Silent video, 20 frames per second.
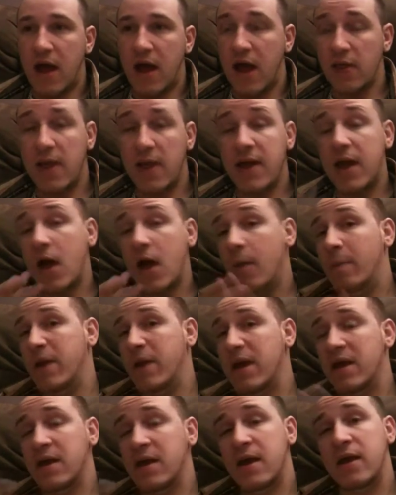I like how
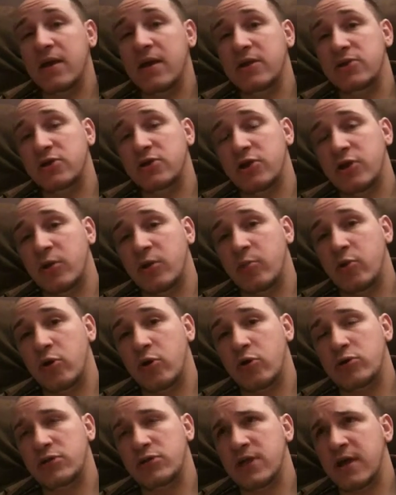Bayonetta took an
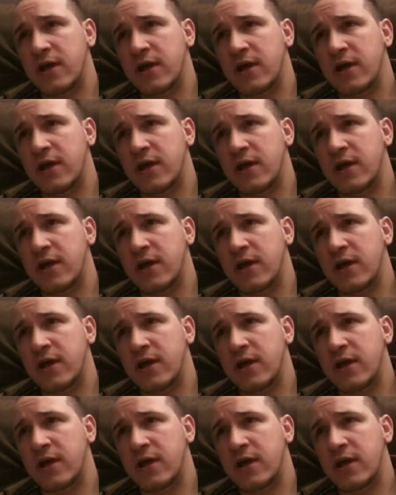approach,